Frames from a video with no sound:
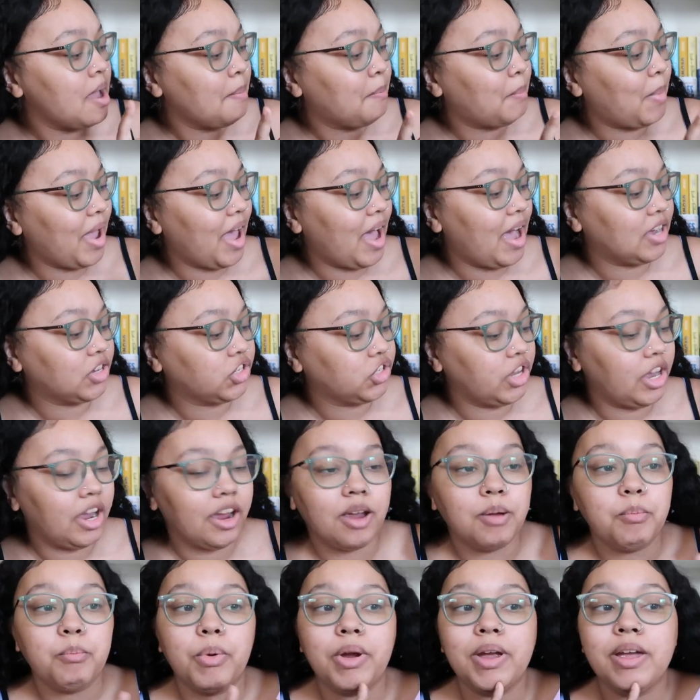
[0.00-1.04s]
by Ashley
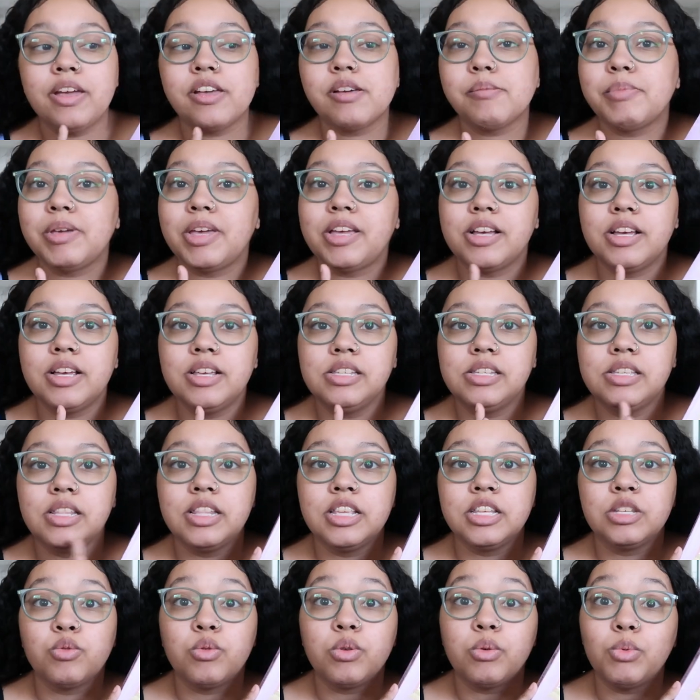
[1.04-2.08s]
Herring Brake because
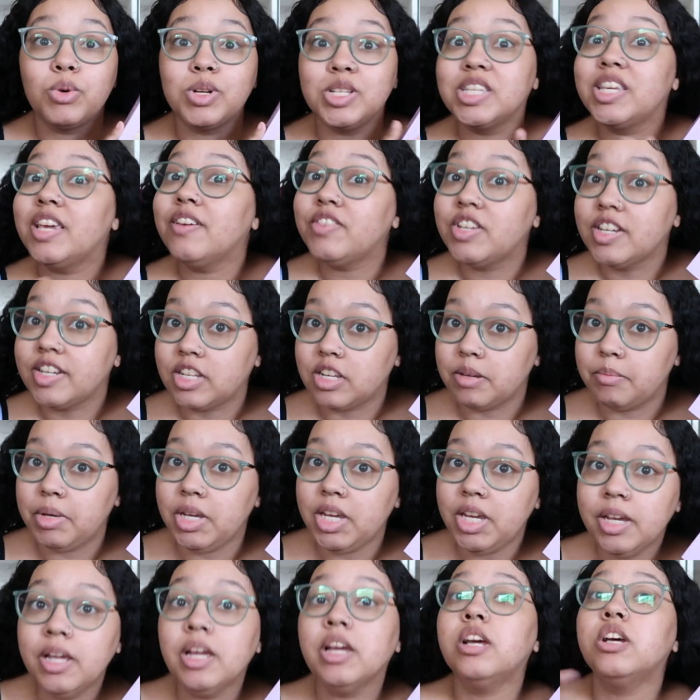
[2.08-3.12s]
this one was gifted to
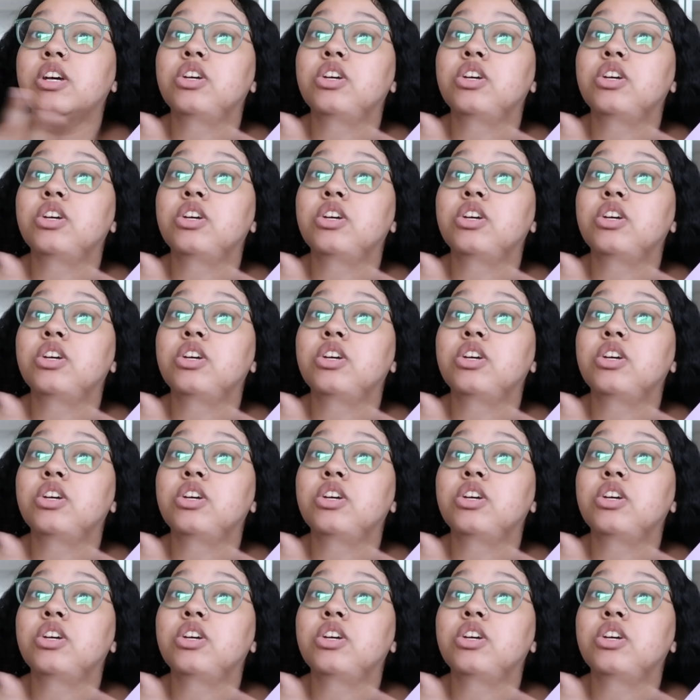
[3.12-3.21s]
me.